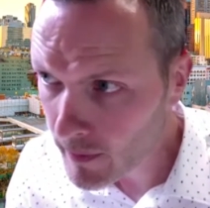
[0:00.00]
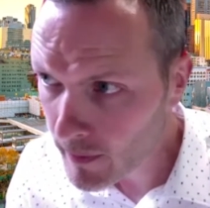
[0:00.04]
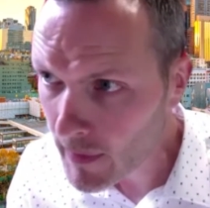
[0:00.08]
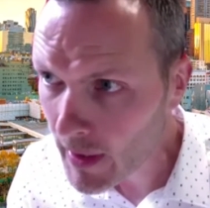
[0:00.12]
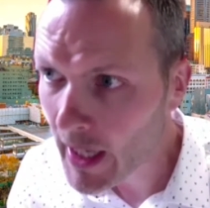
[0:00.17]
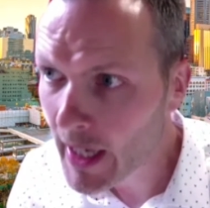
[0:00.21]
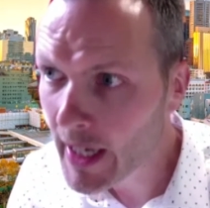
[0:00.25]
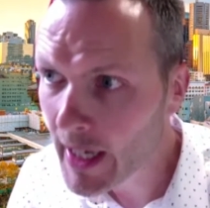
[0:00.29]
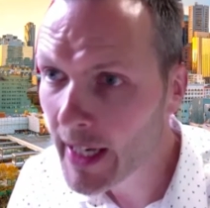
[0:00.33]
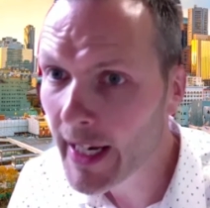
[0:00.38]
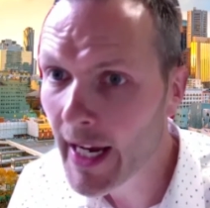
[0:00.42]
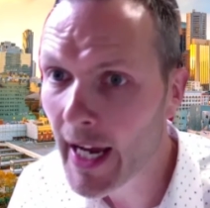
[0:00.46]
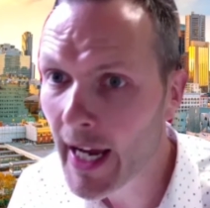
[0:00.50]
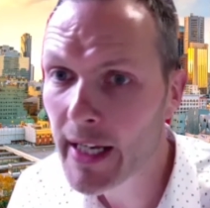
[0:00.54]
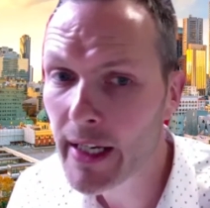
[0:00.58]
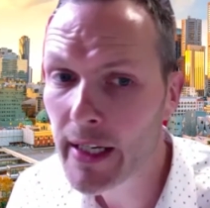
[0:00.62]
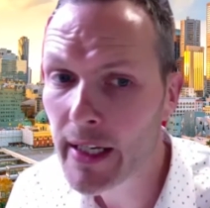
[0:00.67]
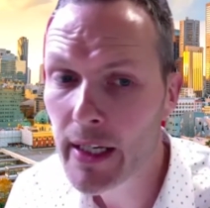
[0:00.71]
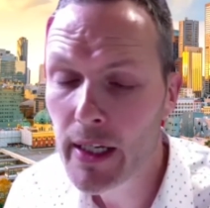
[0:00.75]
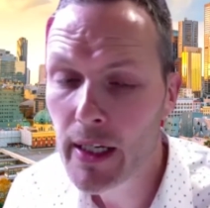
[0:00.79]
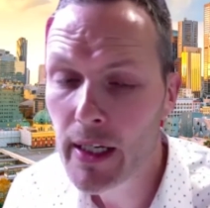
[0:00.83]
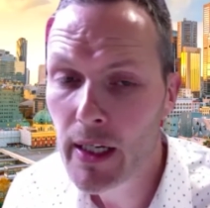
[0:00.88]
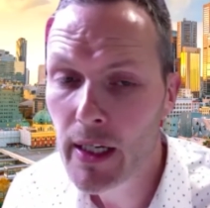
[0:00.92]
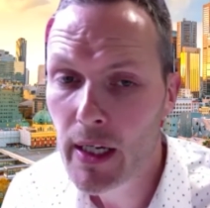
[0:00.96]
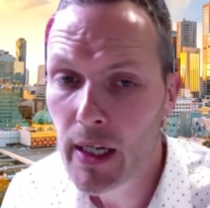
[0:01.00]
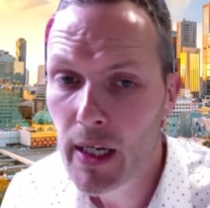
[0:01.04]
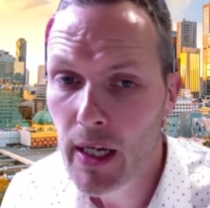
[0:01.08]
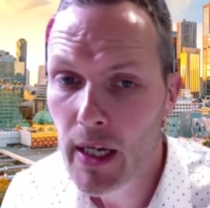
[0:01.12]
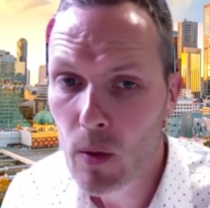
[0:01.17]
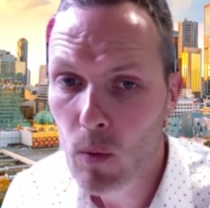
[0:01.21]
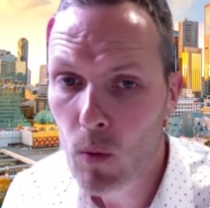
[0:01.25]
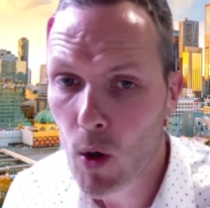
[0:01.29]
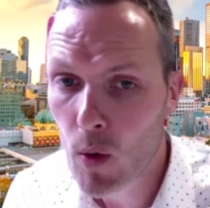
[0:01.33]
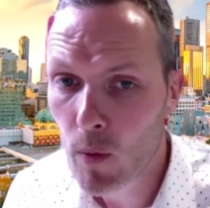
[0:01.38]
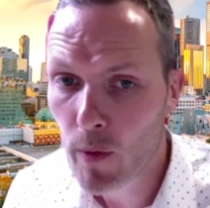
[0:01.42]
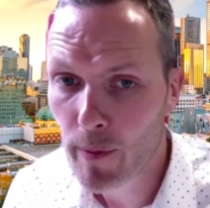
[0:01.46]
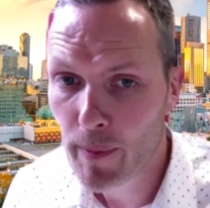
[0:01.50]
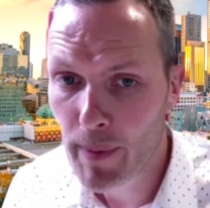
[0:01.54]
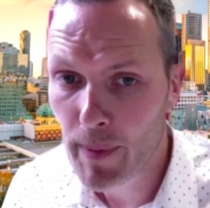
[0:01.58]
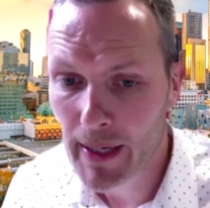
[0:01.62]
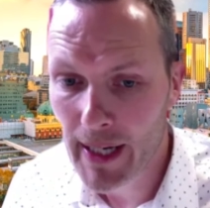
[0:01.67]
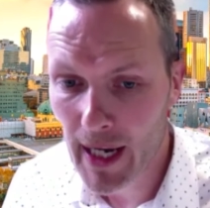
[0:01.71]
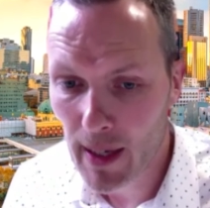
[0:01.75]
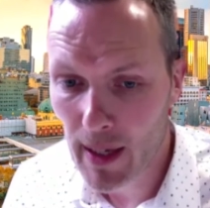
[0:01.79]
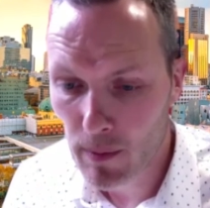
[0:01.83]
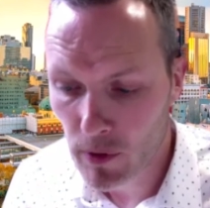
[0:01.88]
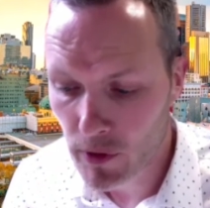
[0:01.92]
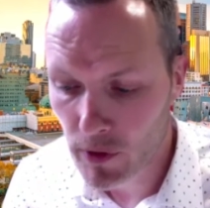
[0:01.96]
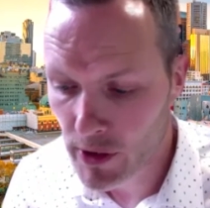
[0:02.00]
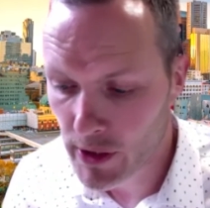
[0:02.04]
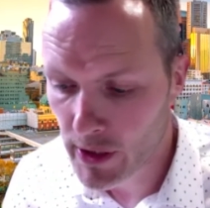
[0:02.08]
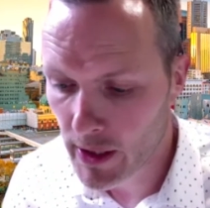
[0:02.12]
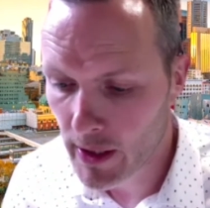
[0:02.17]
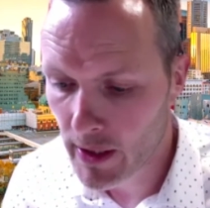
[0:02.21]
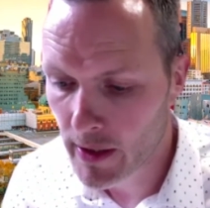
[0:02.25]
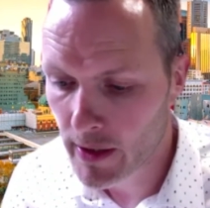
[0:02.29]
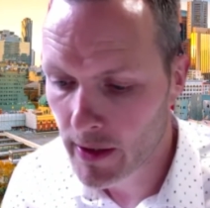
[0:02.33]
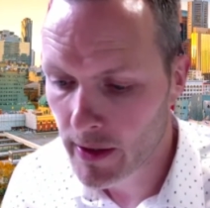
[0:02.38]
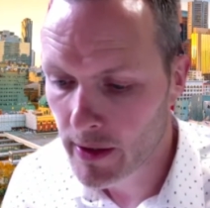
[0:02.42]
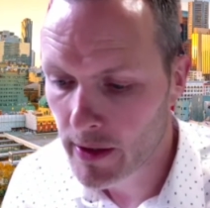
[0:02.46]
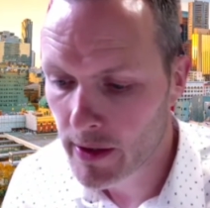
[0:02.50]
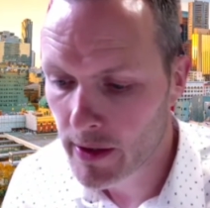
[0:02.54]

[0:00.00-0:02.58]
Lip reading: And again, what we've been able to